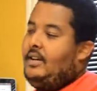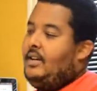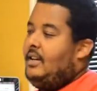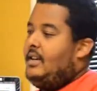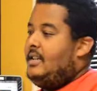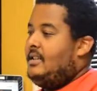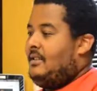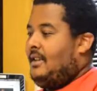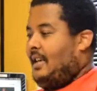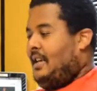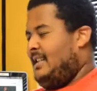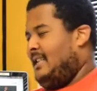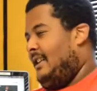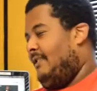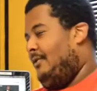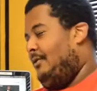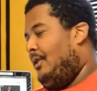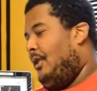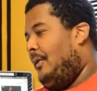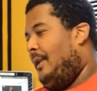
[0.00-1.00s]
So like I said,
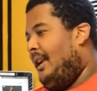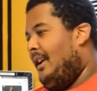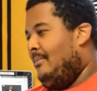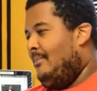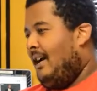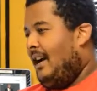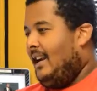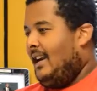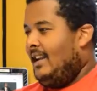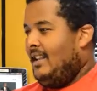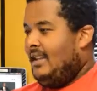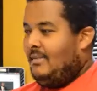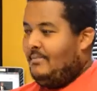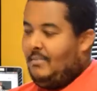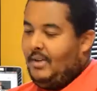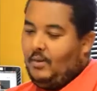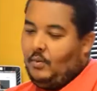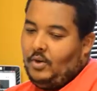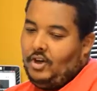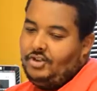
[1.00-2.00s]
if you know anybody in the
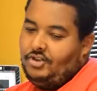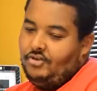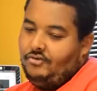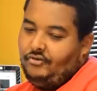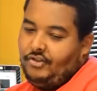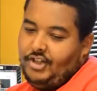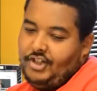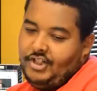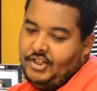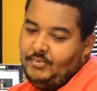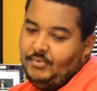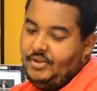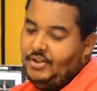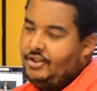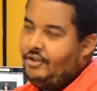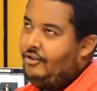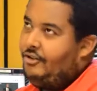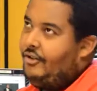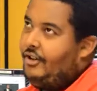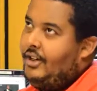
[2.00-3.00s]
Midwestern region,
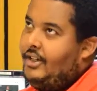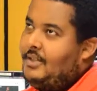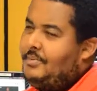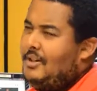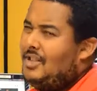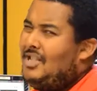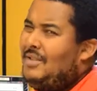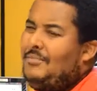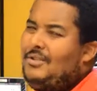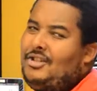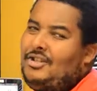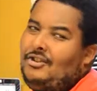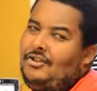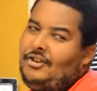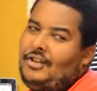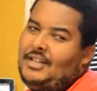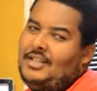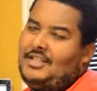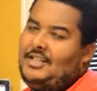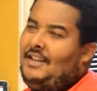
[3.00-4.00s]
Missouri, especially Missouri,
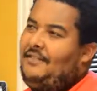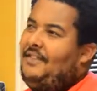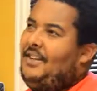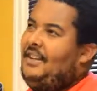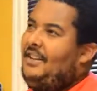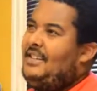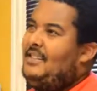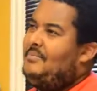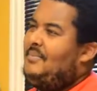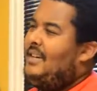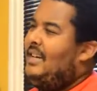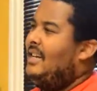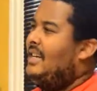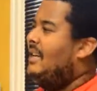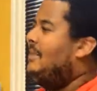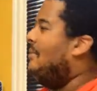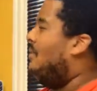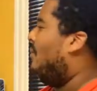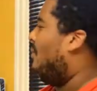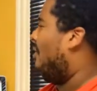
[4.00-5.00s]
because I think it's been hitting
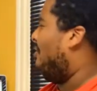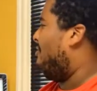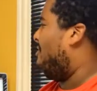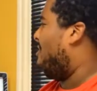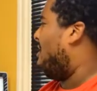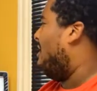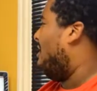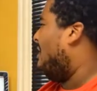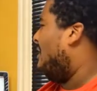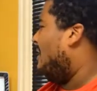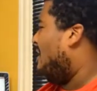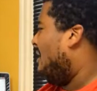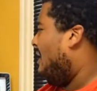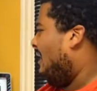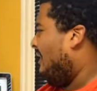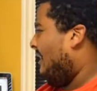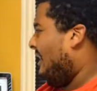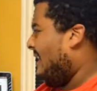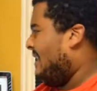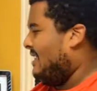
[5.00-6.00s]
them the worst. I
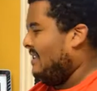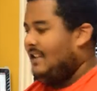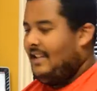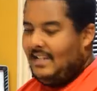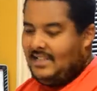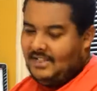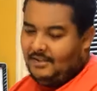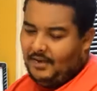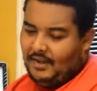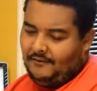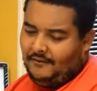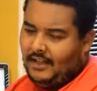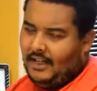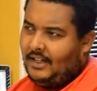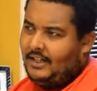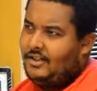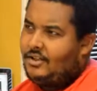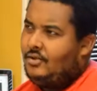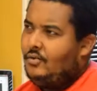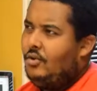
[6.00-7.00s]
think they still have
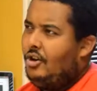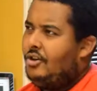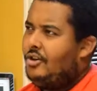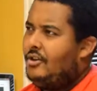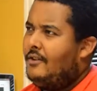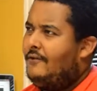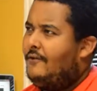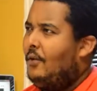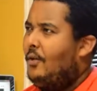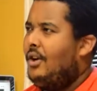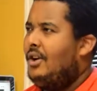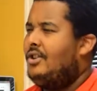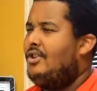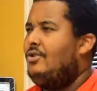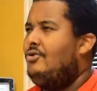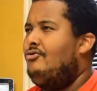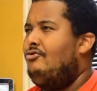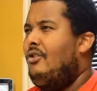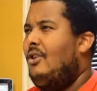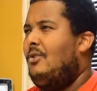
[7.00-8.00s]
like
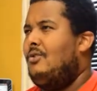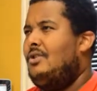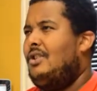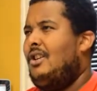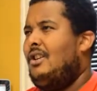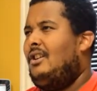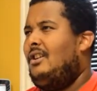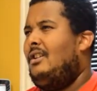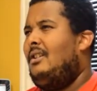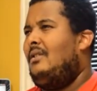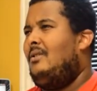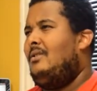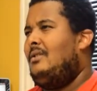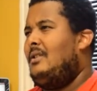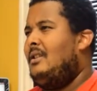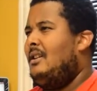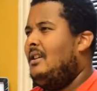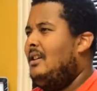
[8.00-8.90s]
242 roads that are closed.